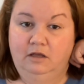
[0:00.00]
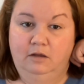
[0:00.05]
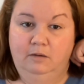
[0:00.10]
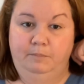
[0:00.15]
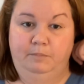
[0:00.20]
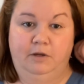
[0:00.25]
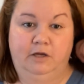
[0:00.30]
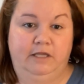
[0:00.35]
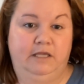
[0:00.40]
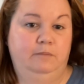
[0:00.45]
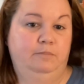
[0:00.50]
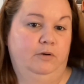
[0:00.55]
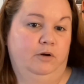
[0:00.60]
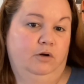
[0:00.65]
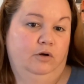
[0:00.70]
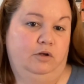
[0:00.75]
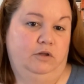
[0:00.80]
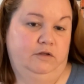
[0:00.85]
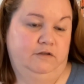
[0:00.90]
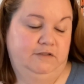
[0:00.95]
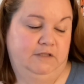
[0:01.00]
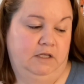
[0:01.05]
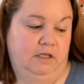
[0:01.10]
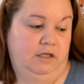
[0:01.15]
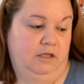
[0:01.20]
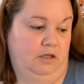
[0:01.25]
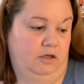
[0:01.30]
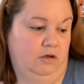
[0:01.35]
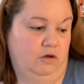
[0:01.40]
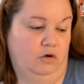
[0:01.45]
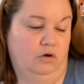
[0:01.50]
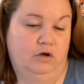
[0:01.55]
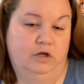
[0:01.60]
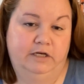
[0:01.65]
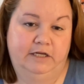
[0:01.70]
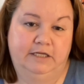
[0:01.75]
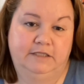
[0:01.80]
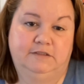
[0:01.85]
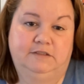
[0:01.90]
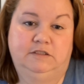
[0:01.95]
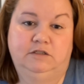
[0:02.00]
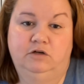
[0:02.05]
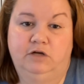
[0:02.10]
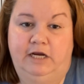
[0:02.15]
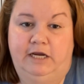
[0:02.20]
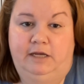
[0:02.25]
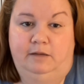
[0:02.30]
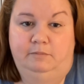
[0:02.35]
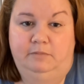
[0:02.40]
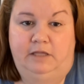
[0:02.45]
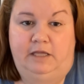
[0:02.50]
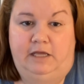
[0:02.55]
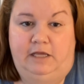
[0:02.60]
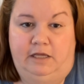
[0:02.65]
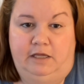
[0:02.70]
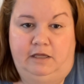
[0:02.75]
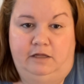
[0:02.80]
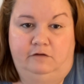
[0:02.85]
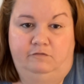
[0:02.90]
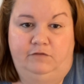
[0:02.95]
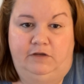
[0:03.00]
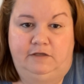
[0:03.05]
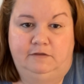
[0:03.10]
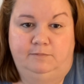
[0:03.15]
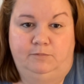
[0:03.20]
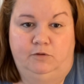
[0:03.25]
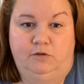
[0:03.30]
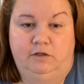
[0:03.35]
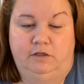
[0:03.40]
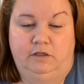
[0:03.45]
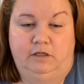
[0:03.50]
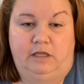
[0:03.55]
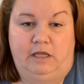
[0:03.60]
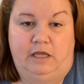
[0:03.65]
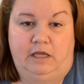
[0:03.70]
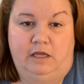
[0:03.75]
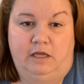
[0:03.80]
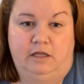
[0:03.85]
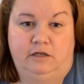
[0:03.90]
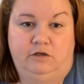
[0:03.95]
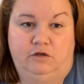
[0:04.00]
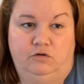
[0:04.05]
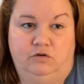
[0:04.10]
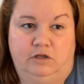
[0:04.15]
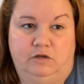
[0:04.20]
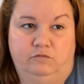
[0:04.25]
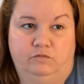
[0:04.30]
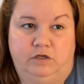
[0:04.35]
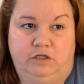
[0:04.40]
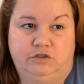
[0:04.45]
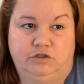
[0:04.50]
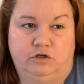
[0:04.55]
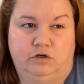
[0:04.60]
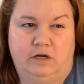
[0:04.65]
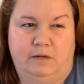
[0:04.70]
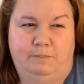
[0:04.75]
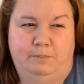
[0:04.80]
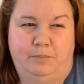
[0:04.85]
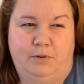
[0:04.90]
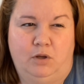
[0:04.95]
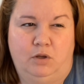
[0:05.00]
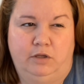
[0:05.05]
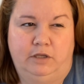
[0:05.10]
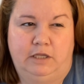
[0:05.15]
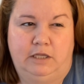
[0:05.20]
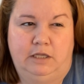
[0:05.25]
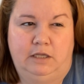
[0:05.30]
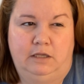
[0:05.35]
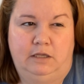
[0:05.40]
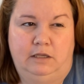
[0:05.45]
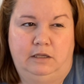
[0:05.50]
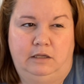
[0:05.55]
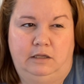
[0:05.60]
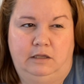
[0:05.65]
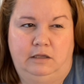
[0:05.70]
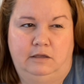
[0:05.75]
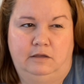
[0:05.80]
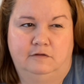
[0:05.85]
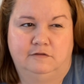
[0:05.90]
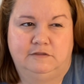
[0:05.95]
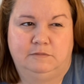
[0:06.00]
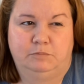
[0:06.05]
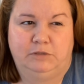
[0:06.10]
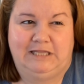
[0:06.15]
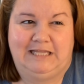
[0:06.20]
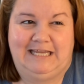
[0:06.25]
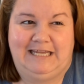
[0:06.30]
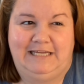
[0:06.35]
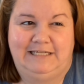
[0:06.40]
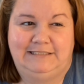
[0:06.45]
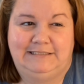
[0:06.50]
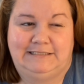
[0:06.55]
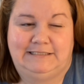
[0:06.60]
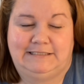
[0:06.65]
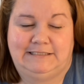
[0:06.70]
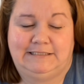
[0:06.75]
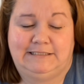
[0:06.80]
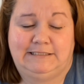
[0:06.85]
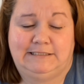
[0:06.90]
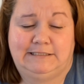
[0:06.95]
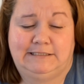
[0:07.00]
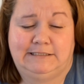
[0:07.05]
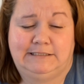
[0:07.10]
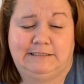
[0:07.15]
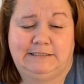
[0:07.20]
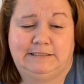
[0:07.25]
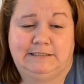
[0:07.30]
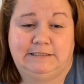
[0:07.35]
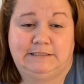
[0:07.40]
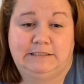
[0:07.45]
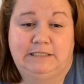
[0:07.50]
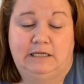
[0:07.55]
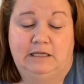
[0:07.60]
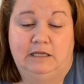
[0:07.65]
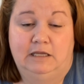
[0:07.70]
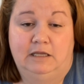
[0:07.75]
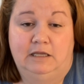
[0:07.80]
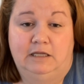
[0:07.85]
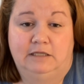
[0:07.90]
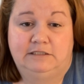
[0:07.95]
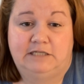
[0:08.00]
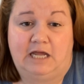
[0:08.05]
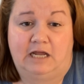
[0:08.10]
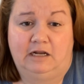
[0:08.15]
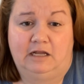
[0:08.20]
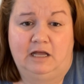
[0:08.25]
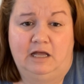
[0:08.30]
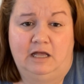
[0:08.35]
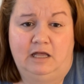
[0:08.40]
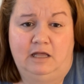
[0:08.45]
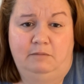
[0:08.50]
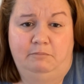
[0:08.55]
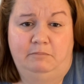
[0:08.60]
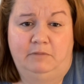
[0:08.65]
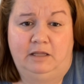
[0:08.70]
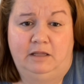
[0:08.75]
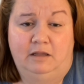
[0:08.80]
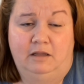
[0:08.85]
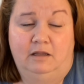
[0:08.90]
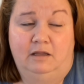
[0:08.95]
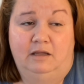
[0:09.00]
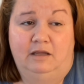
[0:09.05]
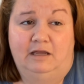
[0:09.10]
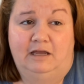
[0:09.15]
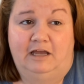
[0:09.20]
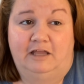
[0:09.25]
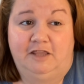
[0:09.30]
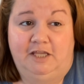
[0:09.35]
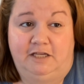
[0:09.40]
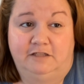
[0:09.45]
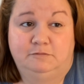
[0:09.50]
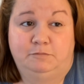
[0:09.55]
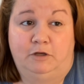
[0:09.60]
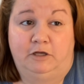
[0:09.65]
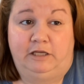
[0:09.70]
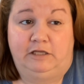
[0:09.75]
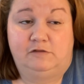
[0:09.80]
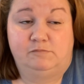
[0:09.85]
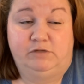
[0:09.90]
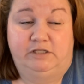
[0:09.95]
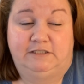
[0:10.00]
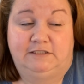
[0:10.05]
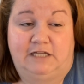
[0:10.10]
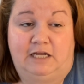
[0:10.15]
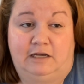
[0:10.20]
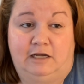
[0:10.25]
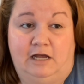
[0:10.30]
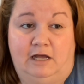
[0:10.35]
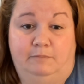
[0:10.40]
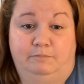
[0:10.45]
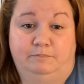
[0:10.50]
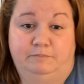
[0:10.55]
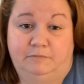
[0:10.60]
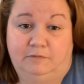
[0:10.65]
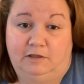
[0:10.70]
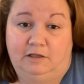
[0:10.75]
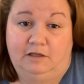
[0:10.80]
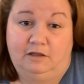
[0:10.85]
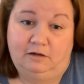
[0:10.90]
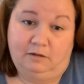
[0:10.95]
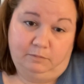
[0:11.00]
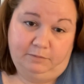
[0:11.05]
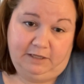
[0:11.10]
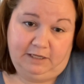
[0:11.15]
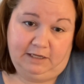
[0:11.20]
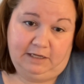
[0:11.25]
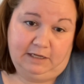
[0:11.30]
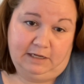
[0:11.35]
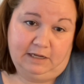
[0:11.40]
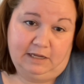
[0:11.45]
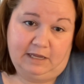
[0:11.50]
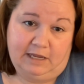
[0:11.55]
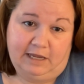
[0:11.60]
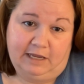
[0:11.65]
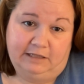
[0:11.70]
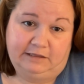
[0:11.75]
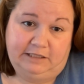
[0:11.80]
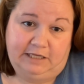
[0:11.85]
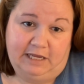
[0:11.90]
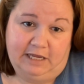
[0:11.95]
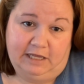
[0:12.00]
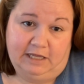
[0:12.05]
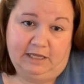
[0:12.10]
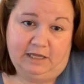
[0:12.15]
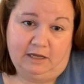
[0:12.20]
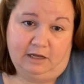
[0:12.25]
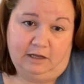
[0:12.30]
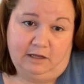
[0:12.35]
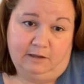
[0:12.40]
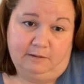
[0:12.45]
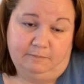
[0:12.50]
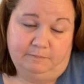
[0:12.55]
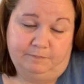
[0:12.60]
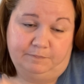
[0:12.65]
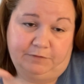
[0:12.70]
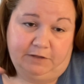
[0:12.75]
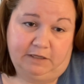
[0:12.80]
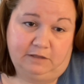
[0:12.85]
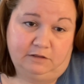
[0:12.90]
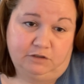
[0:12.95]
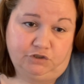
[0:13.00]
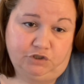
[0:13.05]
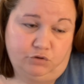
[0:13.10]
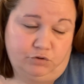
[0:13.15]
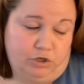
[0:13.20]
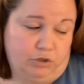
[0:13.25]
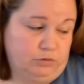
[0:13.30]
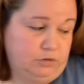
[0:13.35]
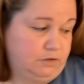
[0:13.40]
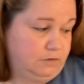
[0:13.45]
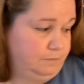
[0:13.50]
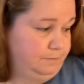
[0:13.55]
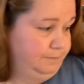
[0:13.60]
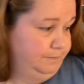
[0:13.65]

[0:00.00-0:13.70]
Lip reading: Punky Pearls on Instagram and Facebook, and you can reach her at punkiesplace.com. I think it's punkiesplace.com. It'll be at the in the show notes.